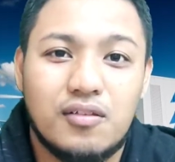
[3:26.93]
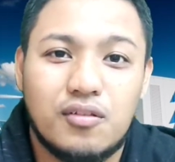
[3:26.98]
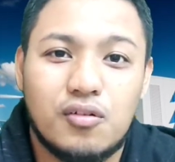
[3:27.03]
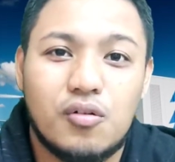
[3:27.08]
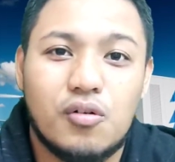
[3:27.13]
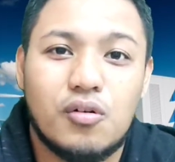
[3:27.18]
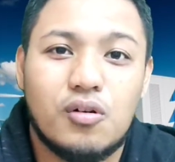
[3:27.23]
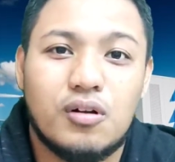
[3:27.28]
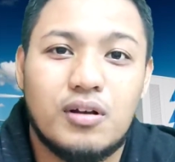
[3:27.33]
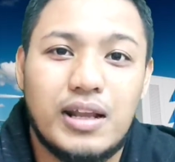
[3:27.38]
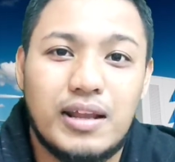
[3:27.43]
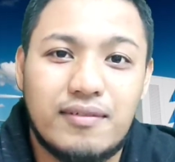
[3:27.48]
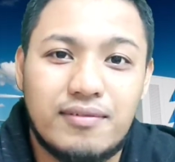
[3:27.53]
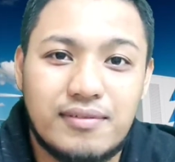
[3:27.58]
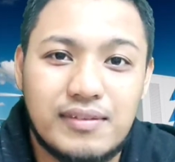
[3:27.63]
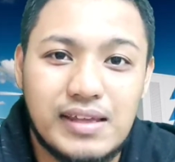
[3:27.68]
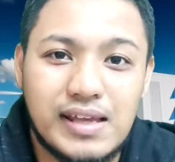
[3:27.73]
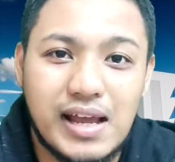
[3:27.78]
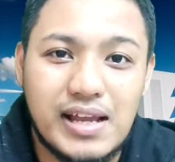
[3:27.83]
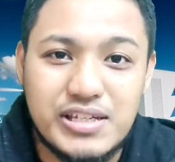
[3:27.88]
so let's
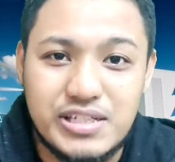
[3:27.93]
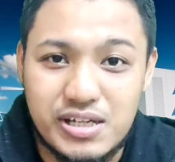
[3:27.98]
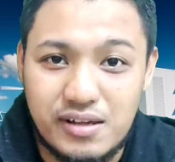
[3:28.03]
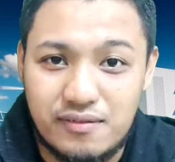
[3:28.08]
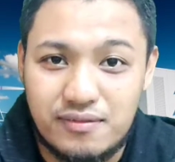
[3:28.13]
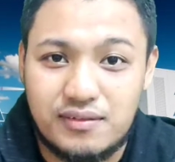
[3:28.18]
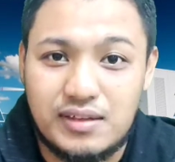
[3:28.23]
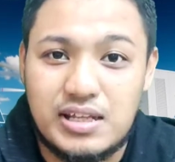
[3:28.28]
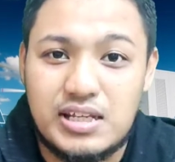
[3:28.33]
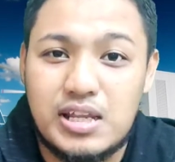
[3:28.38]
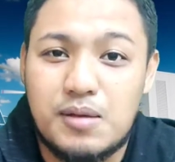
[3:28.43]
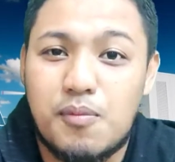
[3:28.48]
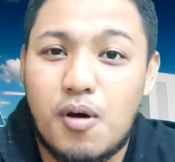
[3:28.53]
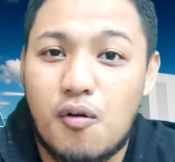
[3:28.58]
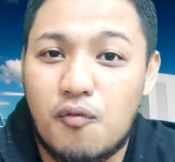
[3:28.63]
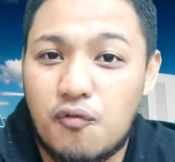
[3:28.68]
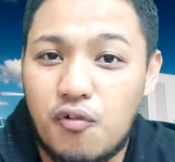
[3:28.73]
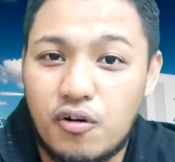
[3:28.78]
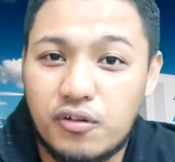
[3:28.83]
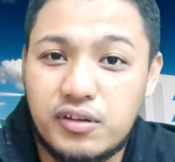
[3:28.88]
say I just study
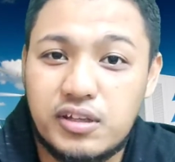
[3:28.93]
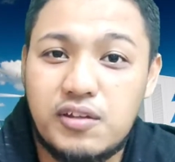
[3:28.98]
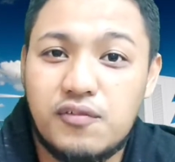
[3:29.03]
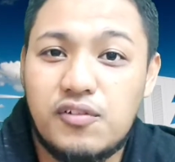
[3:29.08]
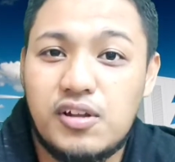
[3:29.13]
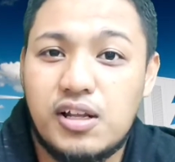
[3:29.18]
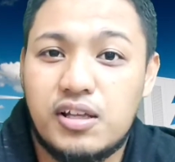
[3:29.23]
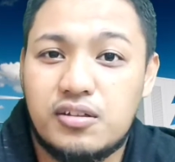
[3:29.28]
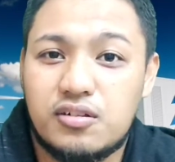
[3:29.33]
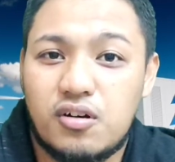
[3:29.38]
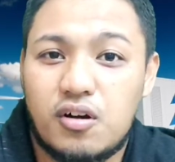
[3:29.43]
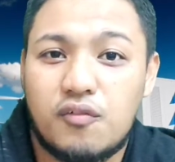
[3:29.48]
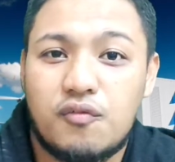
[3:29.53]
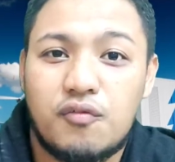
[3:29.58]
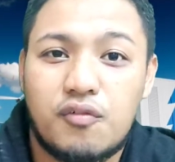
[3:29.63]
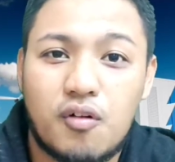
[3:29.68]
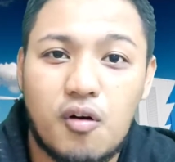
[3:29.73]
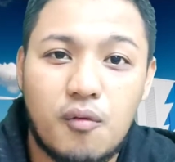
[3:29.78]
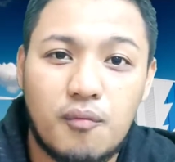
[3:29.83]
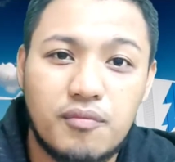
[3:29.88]
about positive electrode
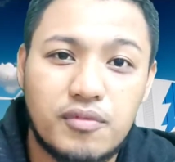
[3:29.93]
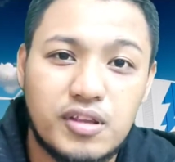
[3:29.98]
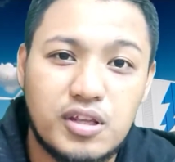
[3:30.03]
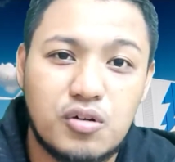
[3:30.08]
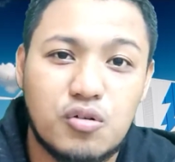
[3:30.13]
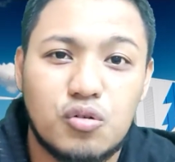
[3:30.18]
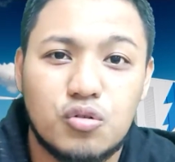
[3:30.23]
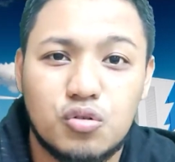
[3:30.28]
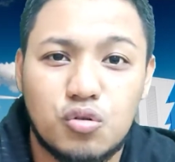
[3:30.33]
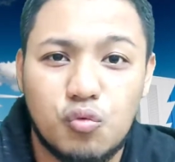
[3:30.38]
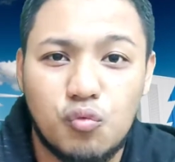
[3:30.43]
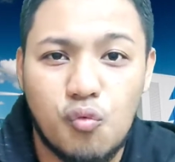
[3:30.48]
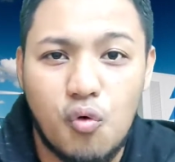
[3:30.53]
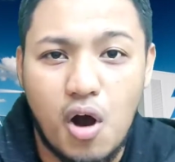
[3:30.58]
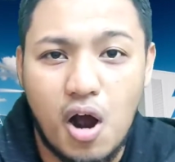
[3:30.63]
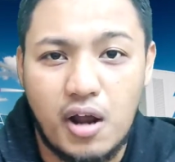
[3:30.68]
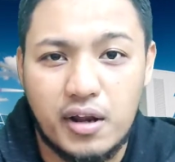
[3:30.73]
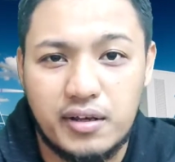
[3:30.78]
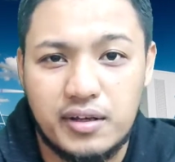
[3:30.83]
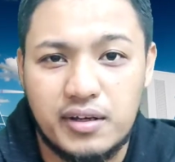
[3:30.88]
from 0 to
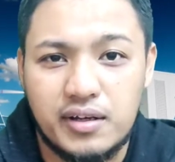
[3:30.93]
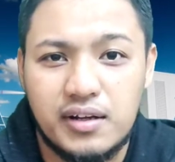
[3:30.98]
1.